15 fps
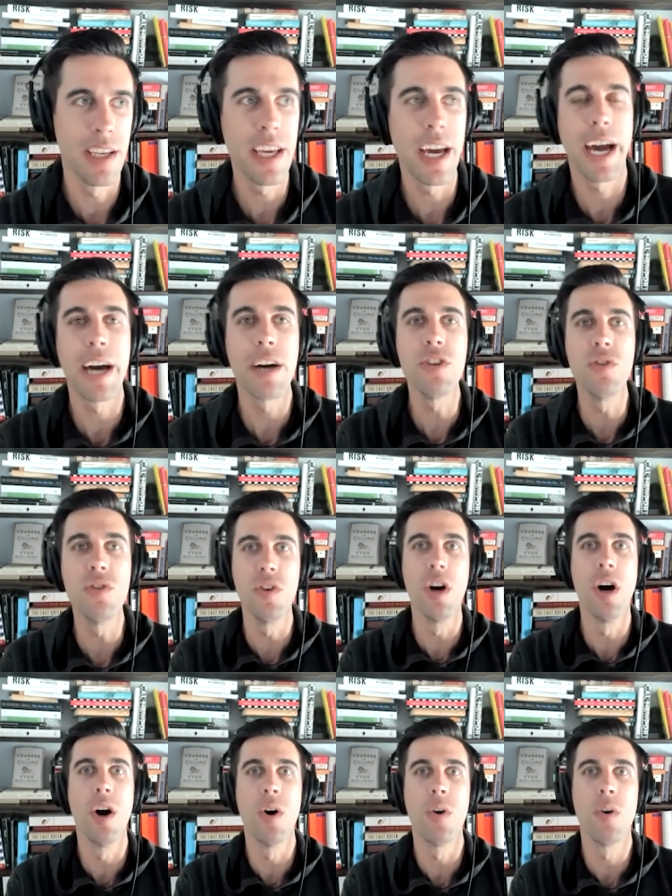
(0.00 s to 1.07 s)
Yeah. How do you
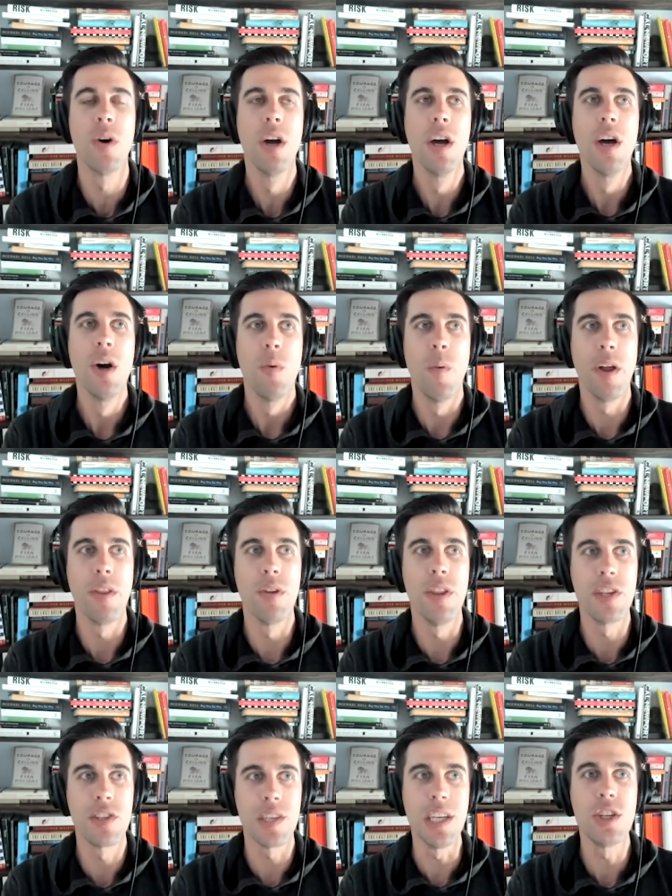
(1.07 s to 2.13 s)
know whether
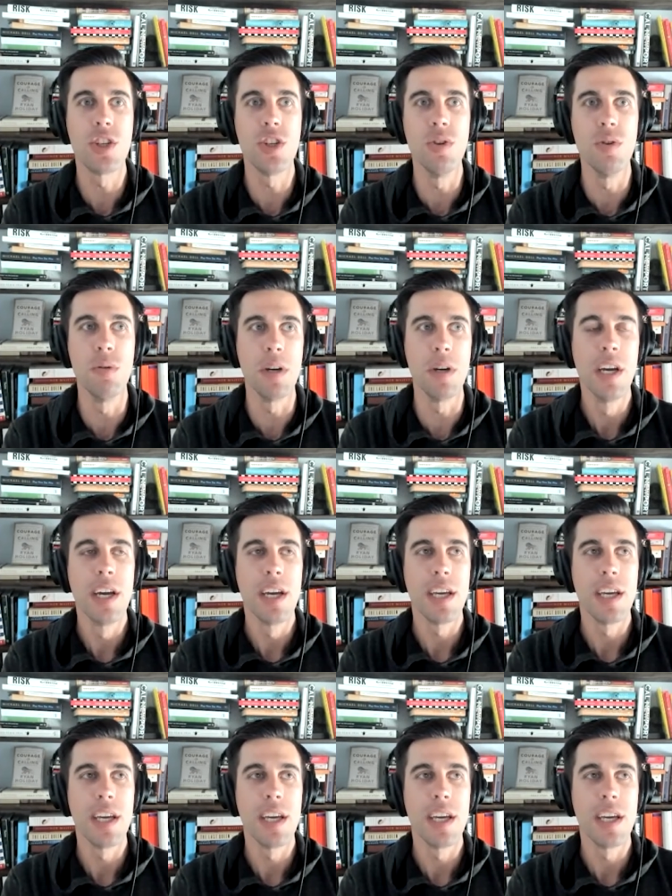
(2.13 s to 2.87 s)
this issue